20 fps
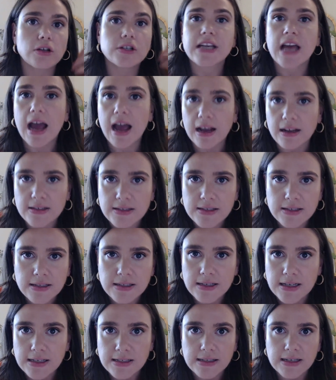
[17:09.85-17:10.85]
tax
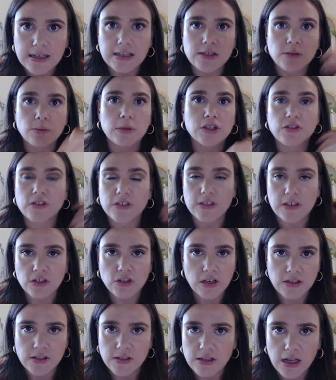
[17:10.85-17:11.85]
statistics, which
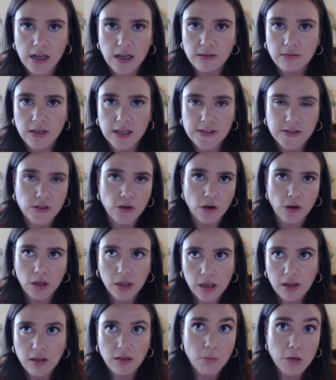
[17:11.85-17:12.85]
suggest that
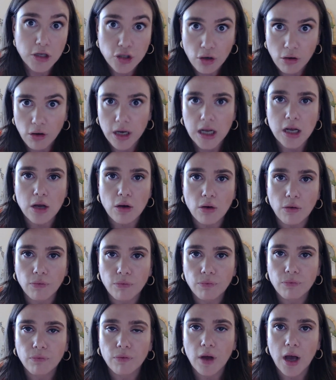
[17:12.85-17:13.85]
historically the majority
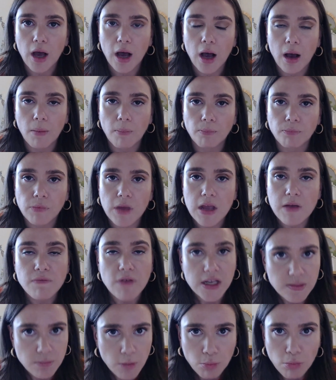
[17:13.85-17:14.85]
of
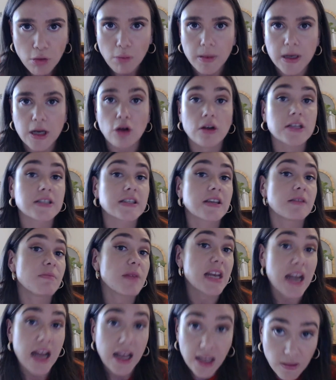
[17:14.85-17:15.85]
investment property owners have
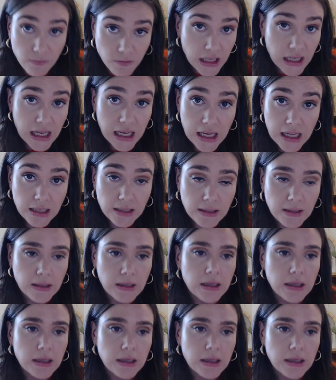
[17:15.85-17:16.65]
been negatively geared.